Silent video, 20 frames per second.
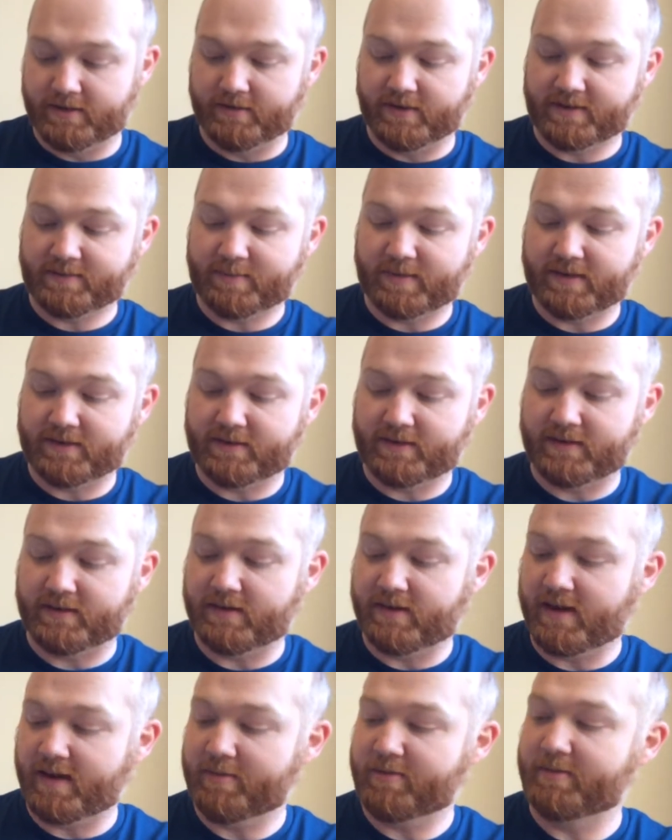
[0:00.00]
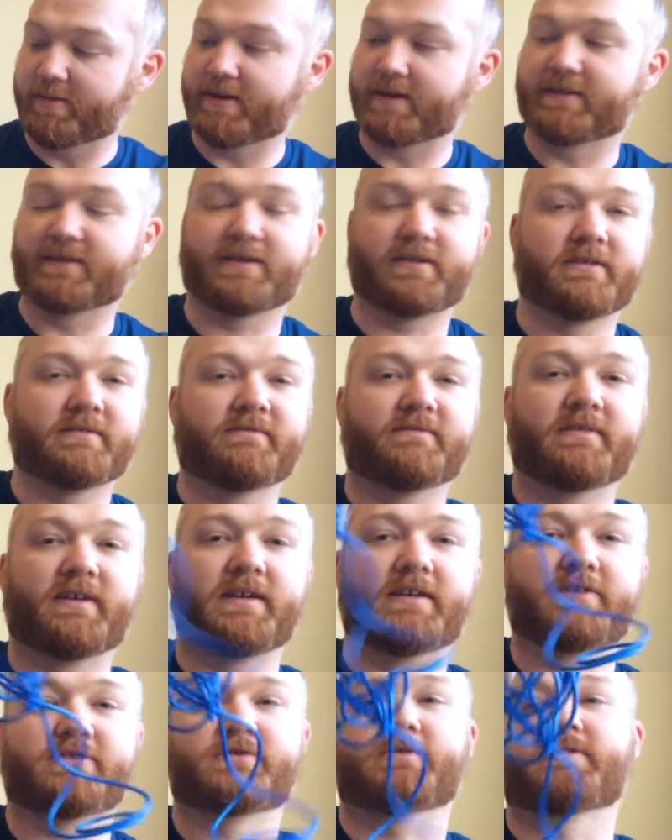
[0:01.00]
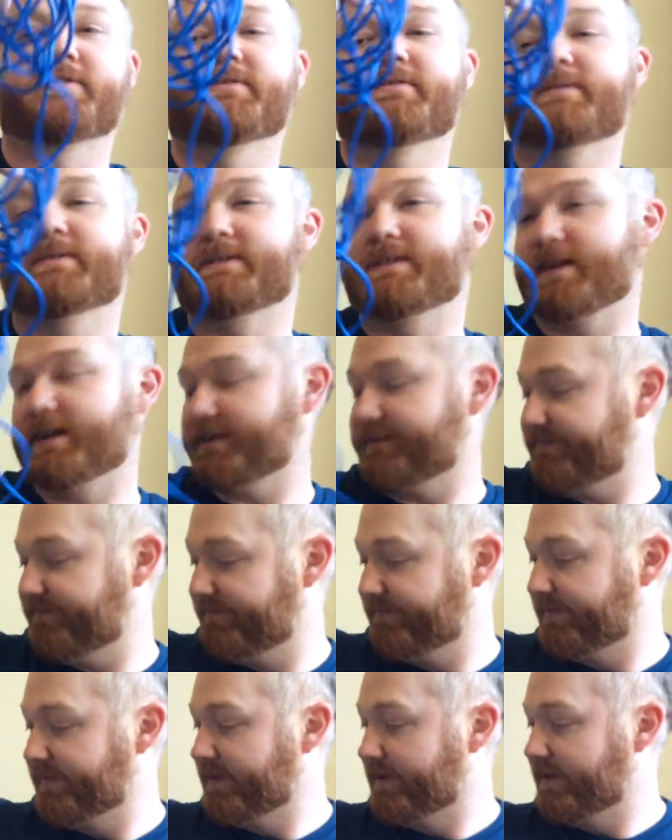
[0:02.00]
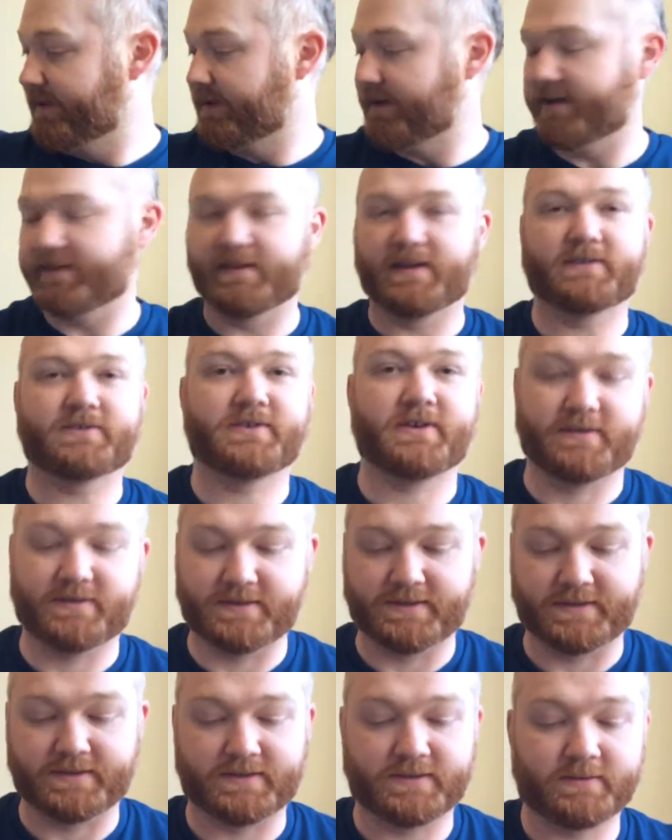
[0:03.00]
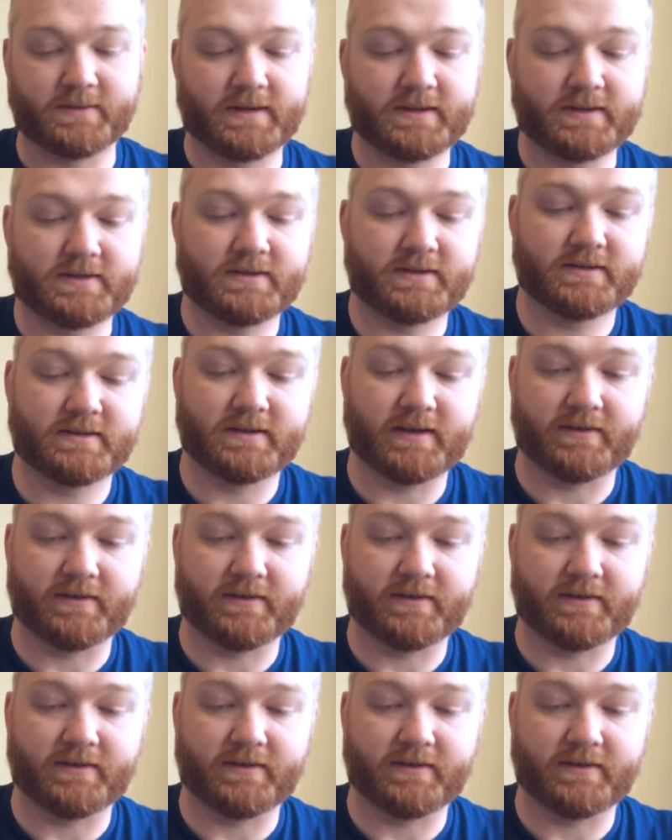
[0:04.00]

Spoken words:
USB-C cable because I couldn't find a shorter one yet. And that charges the Switch.